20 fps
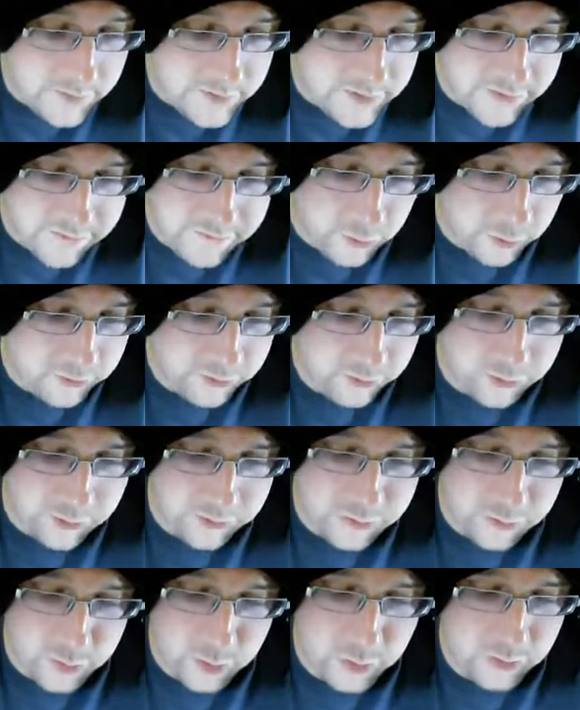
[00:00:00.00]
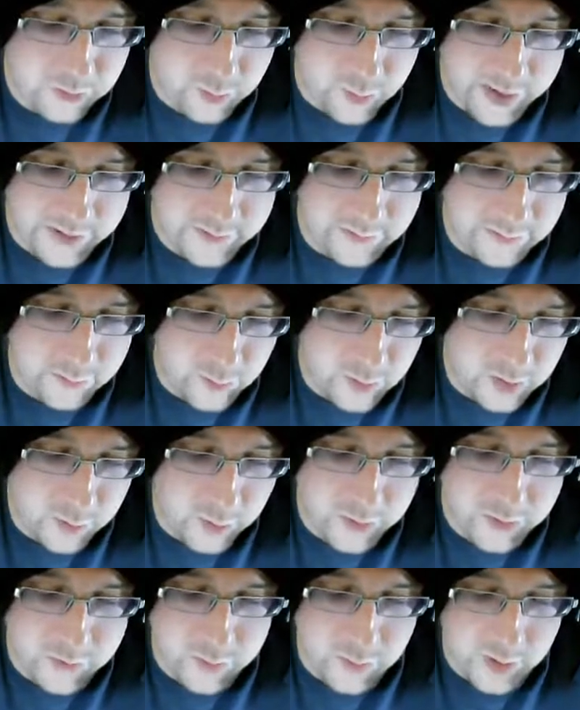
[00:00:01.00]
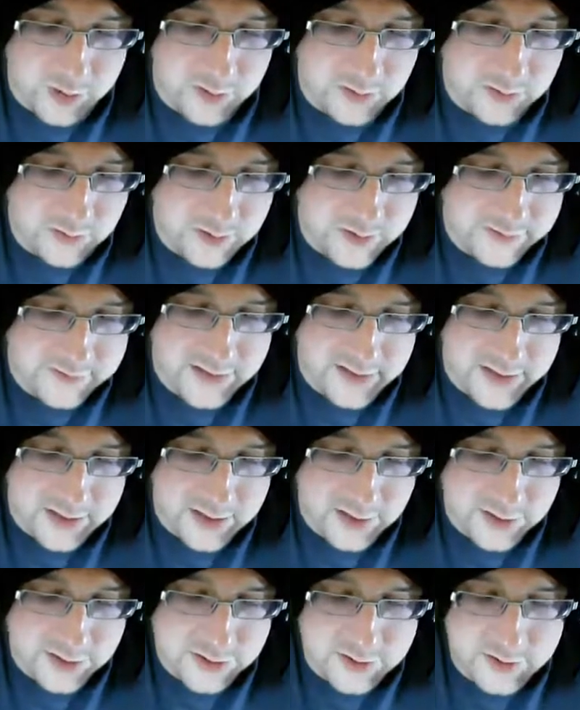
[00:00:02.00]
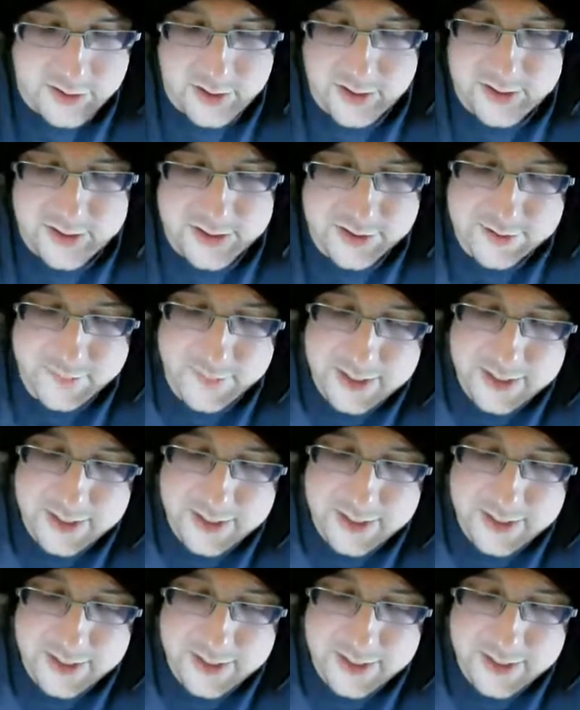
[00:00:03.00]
They're 4s across the board, one wound, 1 attack each. Leadership